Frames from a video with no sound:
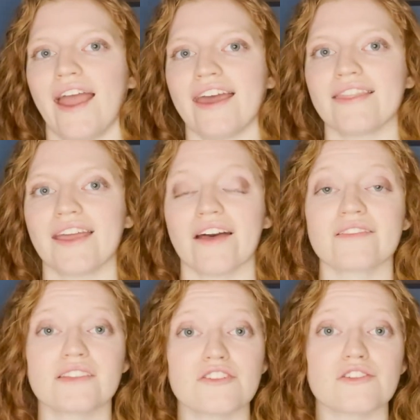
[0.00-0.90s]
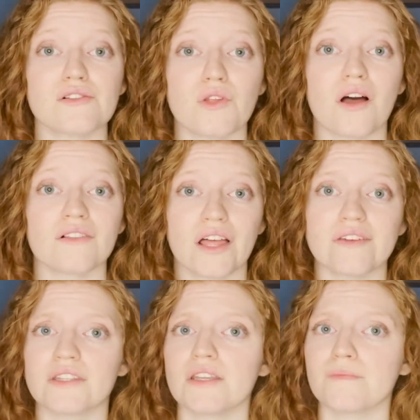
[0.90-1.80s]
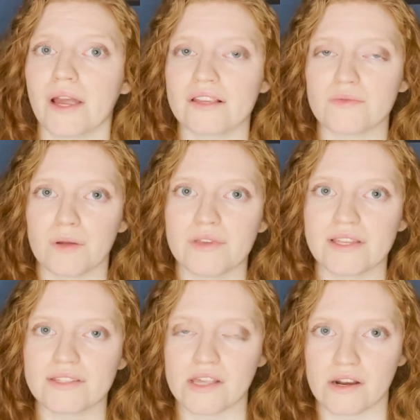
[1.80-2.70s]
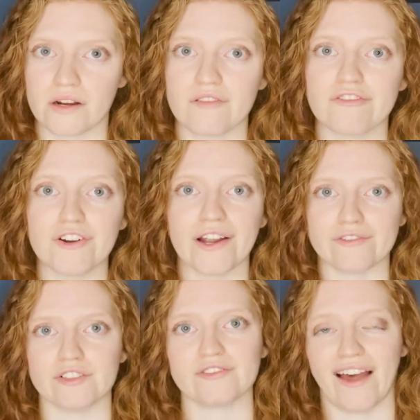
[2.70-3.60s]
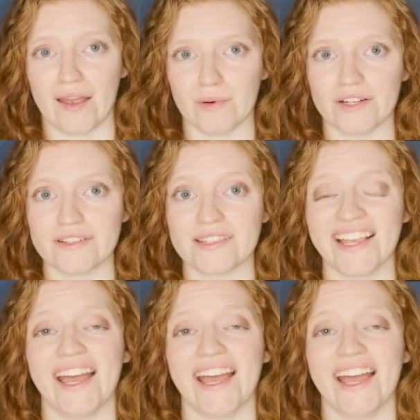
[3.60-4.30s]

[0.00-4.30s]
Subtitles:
and they have such a long life that they might as well be considered forever fibers.